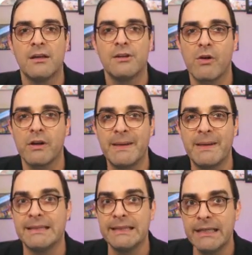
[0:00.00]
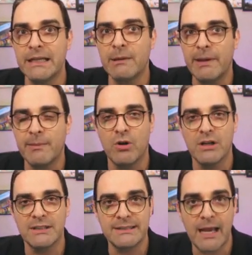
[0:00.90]
You're going to be a little bit
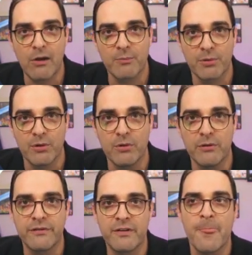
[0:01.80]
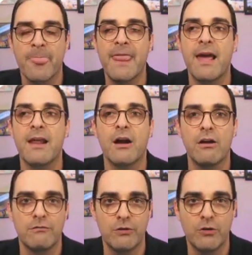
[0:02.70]
more soundproof than
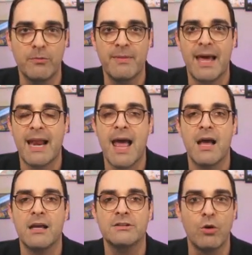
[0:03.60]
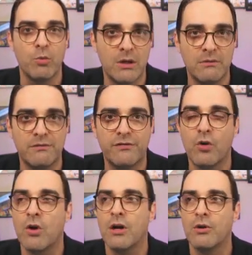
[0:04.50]
a room that has a wooden
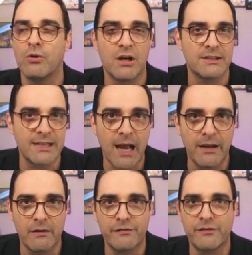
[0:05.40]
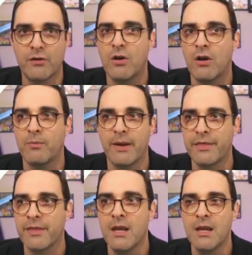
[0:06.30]
floor or a tile floor
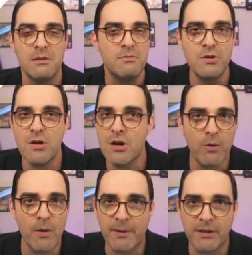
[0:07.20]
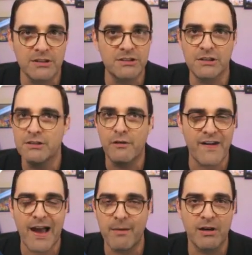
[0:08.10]
with no upholstered, no
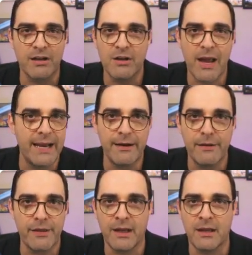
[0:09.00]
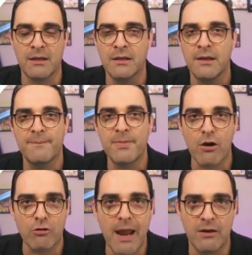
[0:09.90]
fabric, no anything
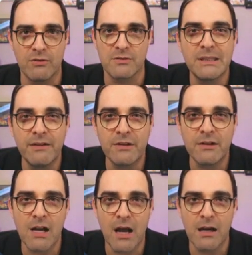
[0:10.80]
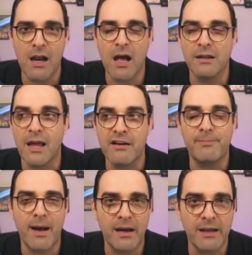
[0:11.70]
around. Believe it or not, a lot
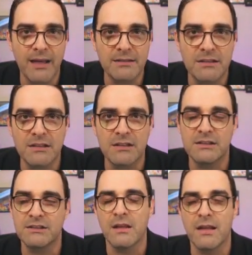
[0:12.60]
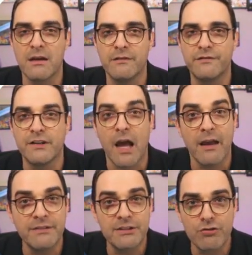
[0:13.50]
of podcasters, a lot of
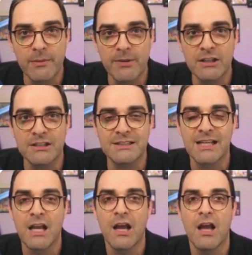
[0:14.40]
live streamers